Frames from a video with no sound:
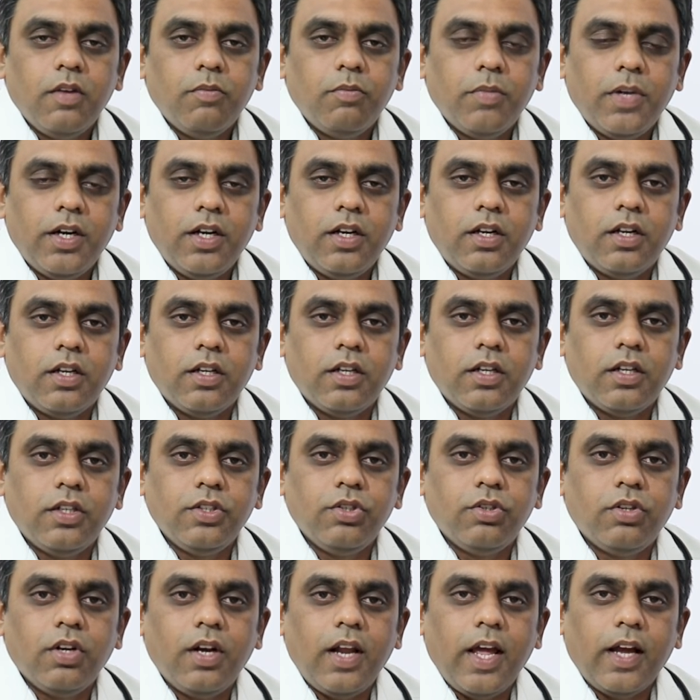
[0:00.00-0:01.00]
But
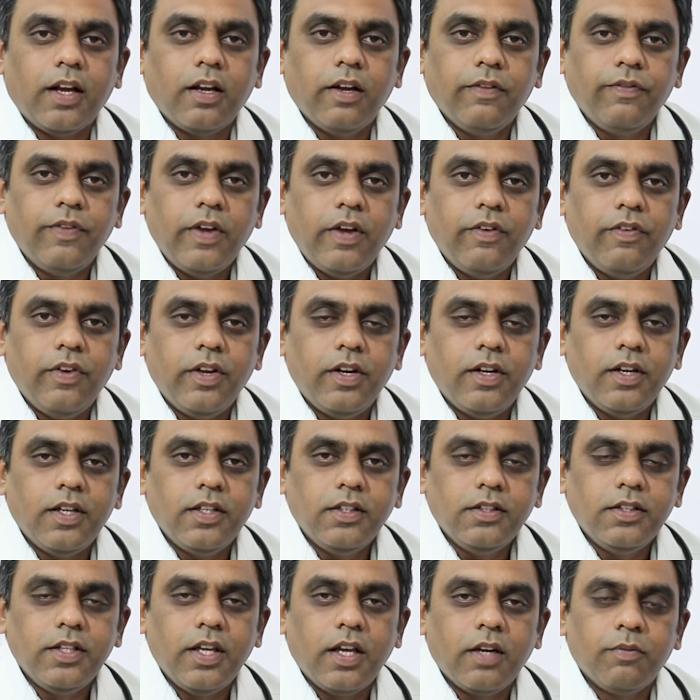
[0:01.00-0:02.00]
due to lack of
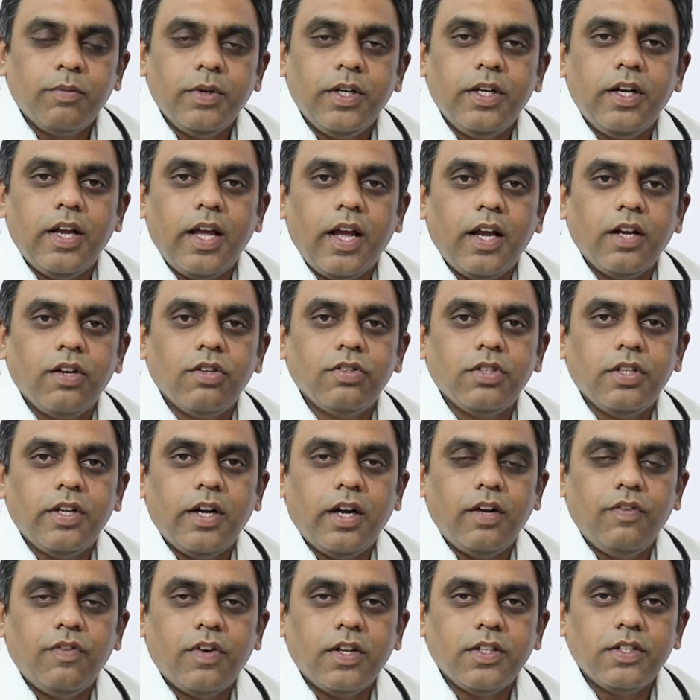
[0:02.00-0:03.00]
awareness, they are being diagnosed
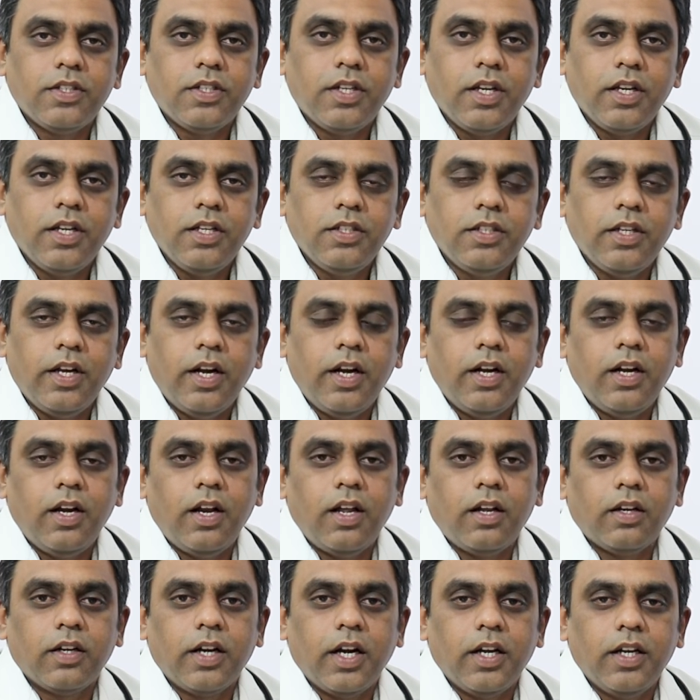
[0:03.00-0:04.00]
in advanced stage and
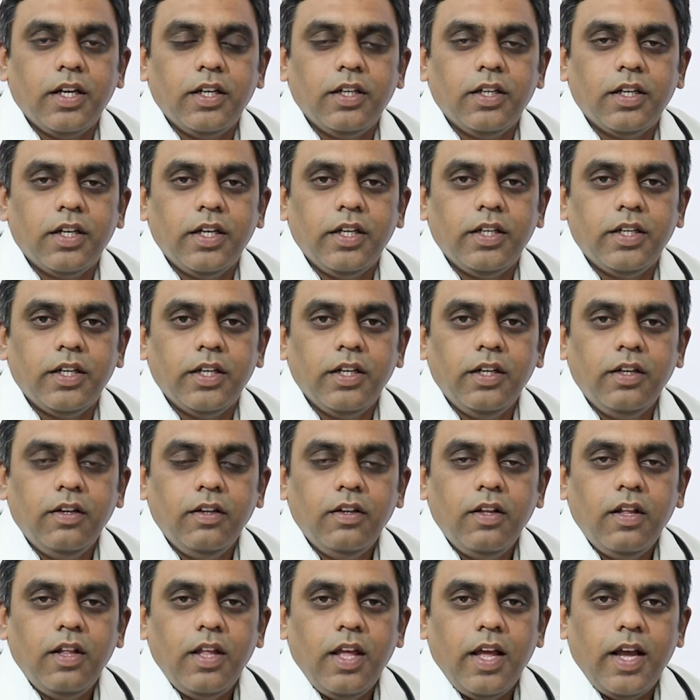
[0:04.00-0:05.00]
are getting
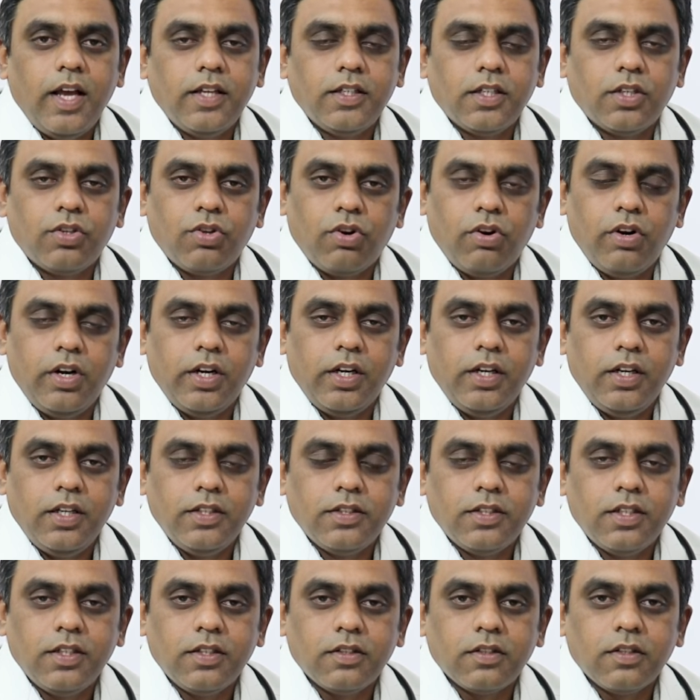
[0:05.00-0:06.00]
treated as a chronic
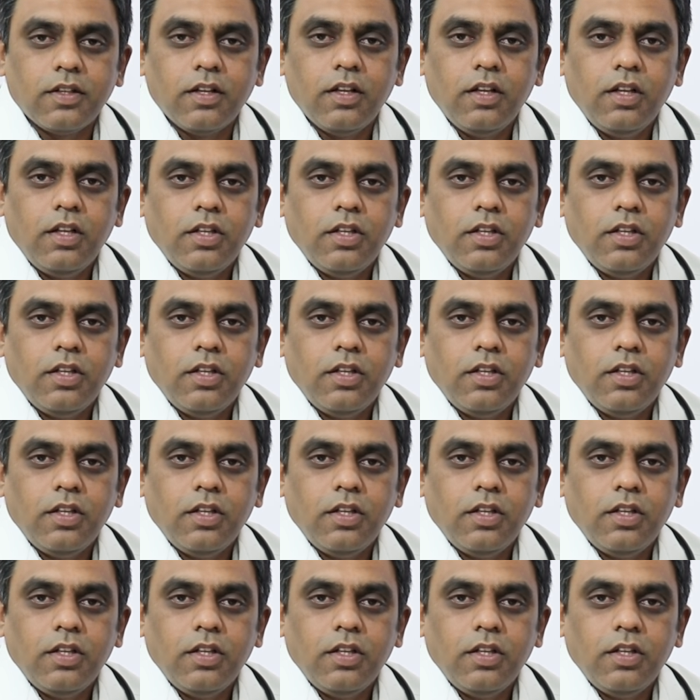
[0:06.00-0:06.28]
disease.